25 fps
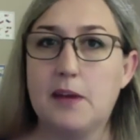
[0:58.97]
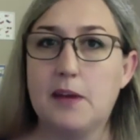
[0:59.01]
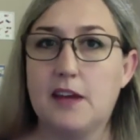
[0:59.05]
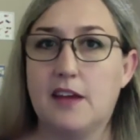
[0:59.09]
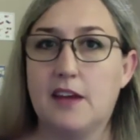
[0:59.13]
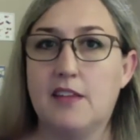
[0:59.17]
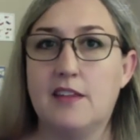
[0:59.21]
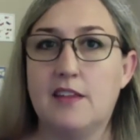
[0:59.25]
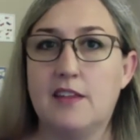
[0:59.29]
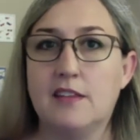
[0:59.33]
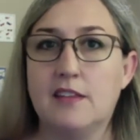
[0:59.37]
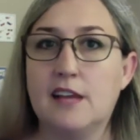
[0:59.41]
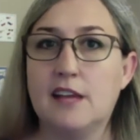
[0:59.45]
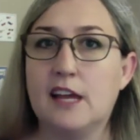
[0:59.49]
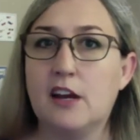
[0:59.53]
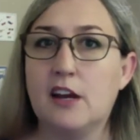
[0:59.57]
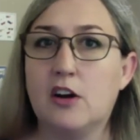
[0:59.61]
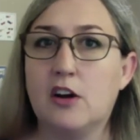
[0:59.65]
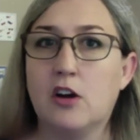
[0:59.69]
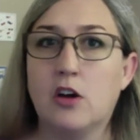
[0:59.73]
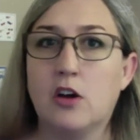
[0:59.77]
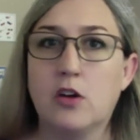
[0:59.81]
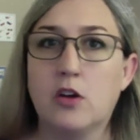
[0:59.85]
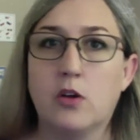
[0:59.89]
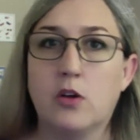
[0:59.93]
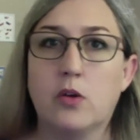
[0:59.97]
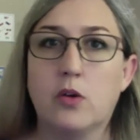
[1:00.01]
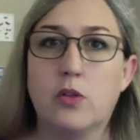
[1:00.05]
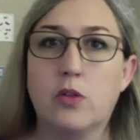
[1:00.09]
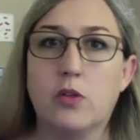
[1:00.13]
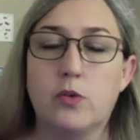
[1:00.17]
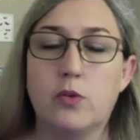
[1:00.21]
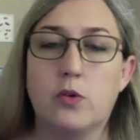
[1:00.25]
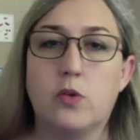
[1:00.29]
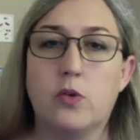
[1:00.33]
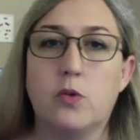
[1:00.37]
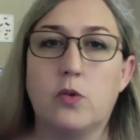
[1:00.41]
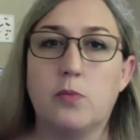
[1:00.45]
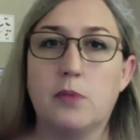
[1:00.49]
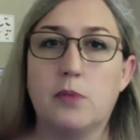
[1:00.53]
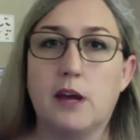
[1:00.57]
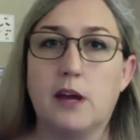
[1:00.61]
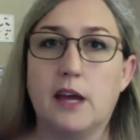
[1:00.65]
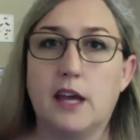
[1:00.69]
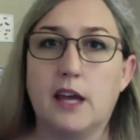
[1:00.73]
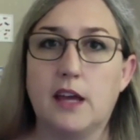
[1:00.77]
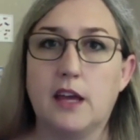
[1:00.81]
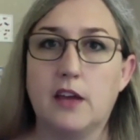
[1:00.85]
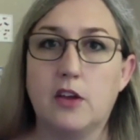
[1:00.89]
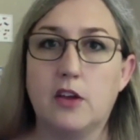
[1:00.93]
and then later I'll go through
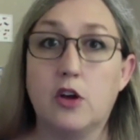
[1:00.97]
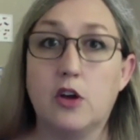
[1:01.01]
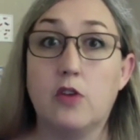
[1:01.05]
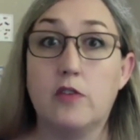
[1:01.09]
my COVID